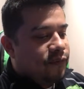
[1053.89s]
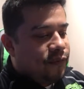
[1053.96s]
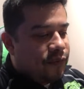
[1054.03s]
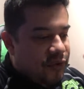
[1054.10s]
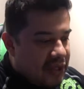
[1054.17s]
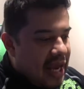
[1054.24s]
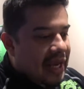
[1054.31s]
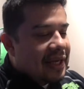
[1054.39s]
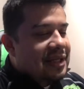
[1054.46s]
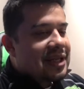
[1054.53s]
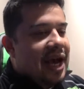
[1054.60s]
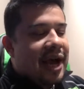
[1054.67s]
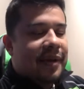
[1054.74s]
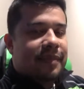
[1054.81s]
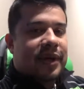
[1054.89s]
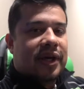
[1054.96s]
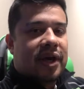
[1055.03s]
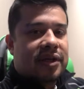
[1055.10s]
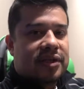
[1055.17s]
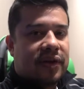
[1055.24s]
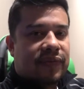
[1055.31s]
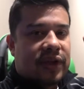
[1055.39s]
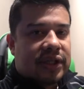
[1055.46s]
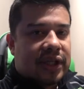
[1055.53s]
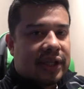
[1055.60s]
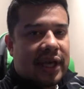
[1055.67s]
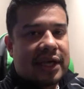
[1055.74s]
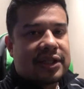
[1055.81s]
second time because of the
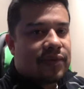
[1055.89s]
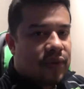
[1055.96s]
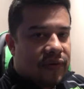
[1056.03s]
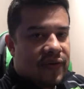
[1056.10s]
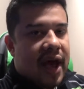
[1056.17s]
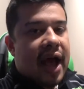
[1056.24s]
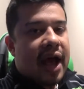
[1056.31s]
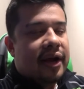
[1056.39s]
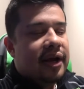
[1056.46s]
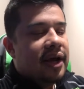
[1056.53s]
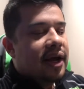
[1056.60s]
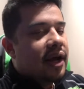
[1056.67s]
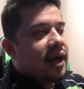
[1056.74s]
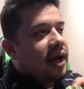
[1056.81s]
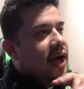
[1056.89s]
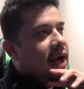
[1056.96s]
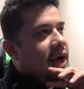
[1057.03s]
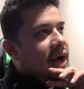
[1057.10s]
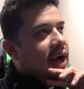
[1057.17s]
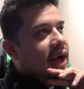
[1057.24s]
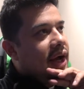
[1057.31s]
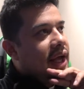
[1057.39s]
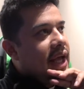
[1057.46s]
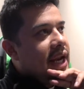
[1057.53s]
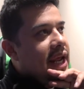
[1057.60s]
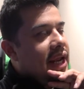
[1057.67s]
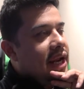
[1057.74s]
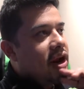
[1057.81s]
delays that we've had. And
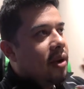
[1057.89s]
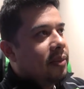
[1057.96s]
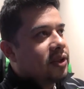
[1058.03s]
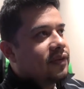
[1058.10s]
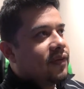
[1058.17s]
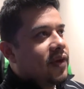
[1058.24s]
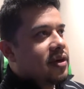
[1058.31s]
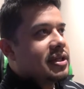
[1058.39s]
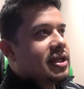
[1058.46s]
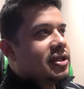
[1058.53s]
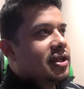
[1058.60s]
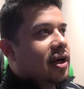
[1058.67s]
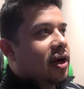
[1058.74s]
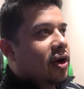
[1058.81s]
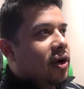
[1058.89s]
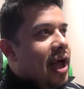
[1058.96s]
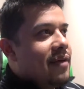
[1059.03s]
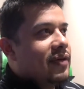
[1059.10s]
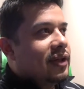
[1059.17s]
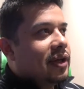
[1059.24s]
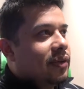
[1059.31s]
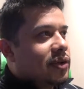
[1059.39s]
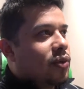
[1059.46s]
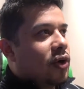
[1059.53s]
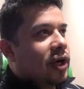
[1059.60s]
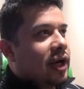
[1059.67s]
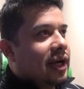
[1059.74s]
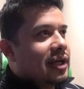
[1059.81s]
it almost feels as though everything was
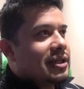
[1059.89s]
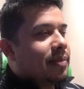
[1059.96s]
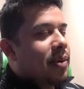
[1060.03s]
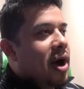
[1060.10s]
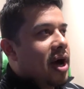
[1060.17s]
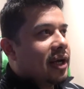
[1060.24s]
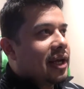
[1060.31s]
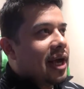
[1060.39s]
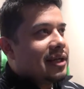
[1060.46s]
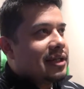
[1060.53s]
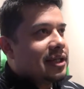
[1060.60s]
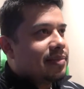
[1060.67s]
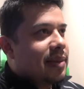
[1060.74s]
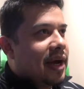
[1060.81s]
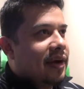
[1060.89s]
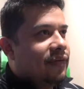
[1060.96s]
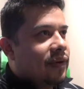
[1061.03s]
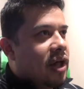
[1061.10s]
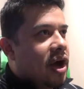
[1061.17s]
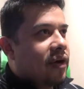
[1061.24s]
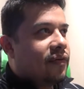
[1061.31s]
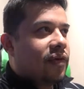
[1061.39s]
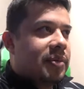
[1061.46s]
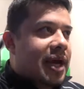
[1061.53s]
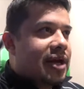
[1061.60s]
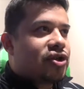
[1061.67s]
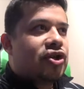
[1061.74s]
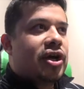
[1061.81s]
working against the podcast, as my vlog from
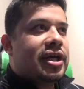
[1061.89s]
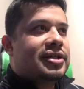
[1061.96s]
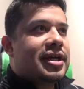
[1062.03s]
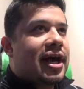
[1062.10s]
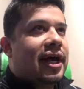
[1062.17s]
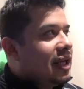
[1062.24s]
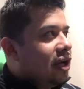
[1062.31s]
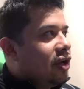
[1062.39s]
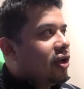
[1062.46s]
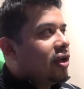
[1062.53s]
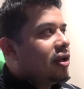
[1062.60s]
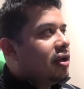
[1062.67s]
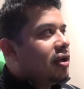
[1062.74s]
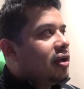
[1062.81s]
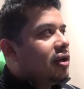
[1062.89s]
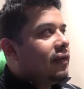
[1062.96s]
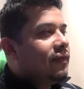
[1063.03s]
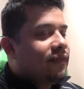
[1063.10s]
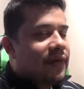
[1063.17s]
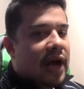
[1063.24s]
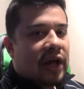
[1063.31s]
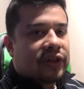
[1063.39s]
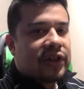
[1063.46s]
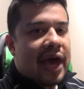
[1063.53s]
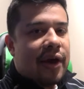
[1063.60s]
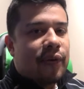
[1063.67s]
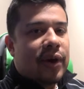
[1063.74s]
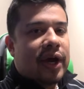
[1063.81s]
yesterday said. Still felt
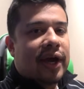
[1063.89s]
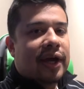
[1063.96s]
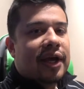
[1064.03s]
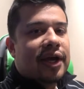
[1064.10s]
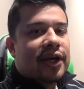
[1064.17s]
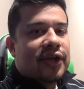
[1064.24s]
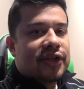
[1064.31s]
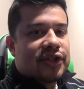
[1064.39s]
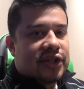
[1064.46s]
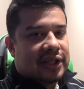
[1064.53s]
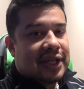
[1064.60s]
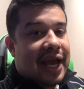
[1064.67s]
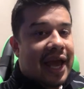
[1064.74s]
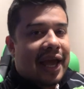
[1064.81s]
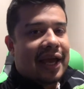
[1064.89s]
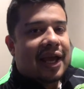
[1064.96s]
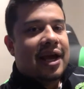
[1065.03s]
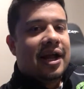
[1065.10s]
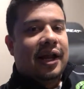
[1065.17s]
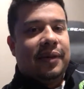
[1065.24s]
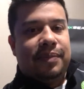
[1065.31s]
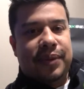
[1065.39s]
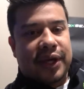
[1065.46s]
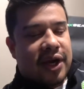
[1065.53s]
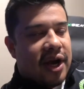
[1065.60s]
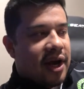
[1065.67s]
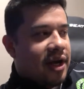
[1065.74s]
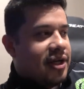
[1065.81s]
that way today.
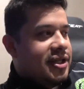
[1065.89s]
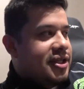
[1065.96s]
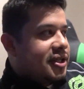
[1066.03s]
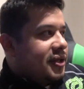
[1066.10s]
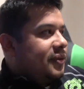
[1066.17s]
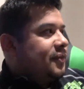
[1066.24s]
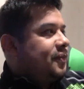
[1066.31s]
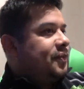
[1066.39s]
Because